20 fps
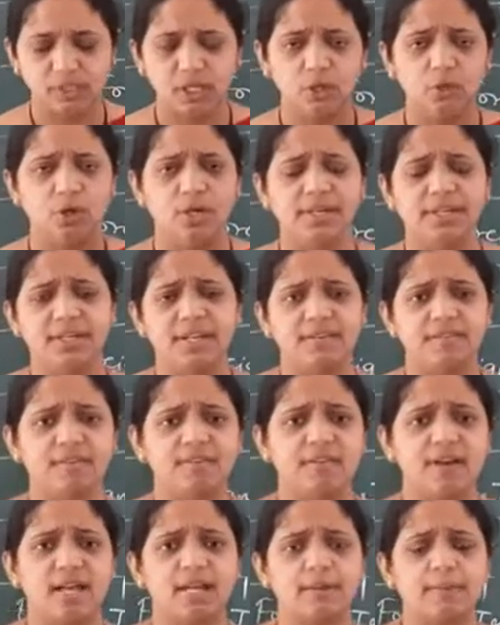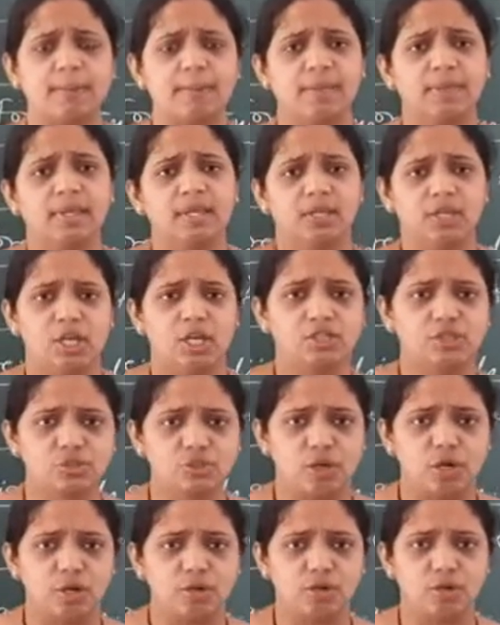Got it everyone? Yes
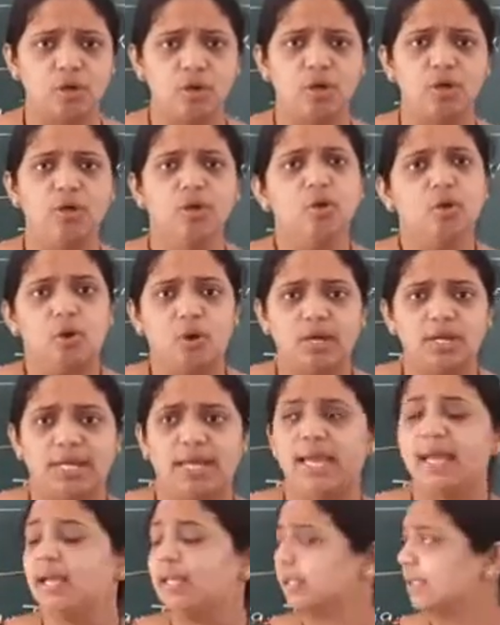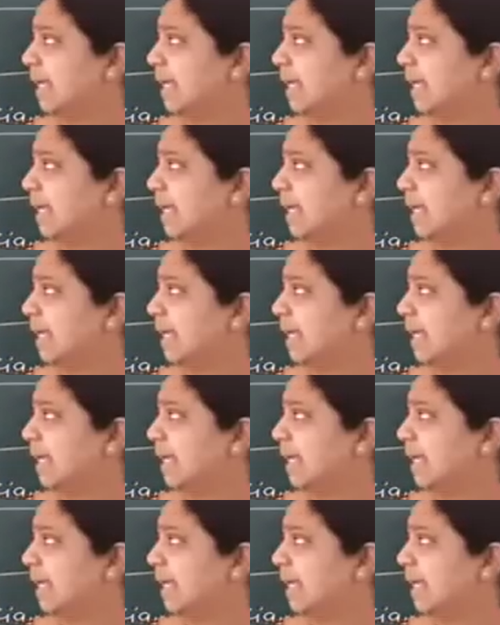or no? Okay.